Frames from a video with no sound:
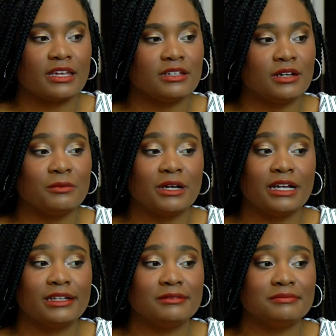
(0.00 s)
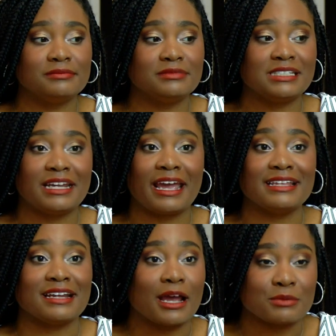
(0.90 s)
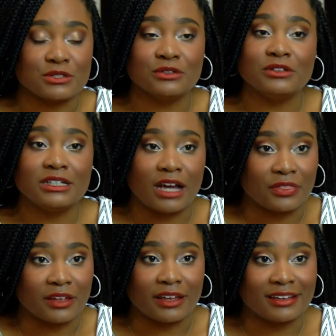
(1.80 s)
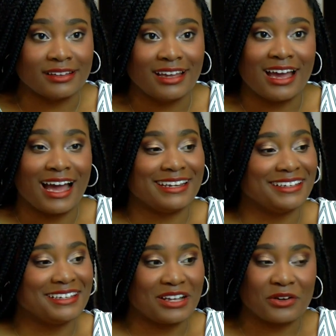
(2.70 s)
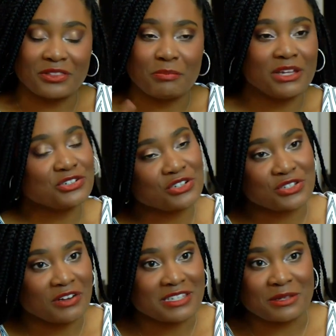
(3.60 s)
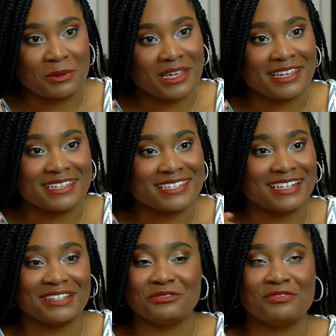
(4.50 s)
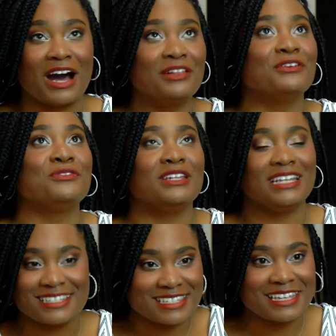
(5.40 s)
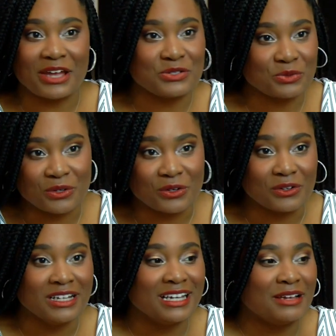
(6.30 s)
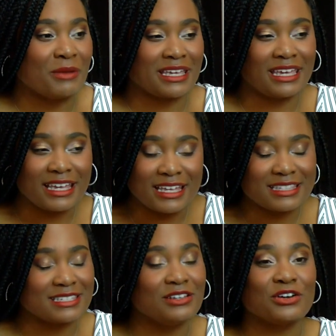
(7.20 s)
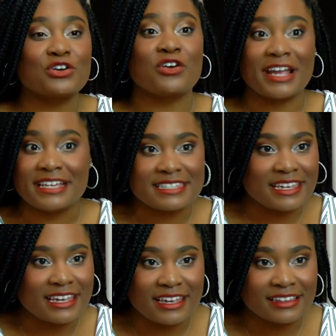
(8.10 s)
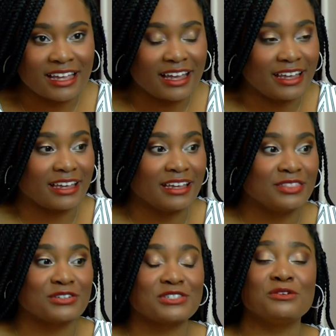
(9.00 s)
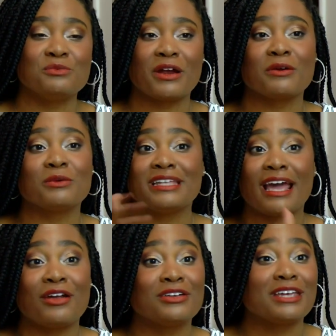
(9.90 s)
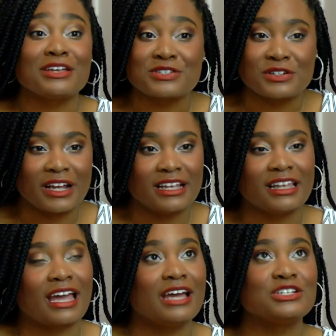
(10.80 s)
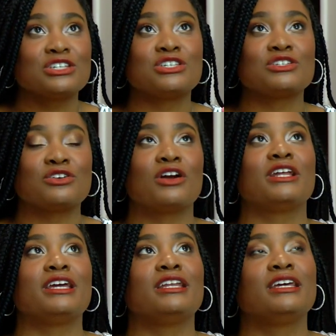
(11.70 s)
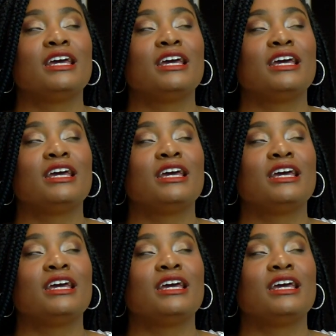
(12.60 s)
you know what, today I did absolutely nothing. I didn't get all the Pinterest recipes. I didn't follow the neat schedule. My kids look crazy, like they're still wearing what they had on yesterday. Like I just started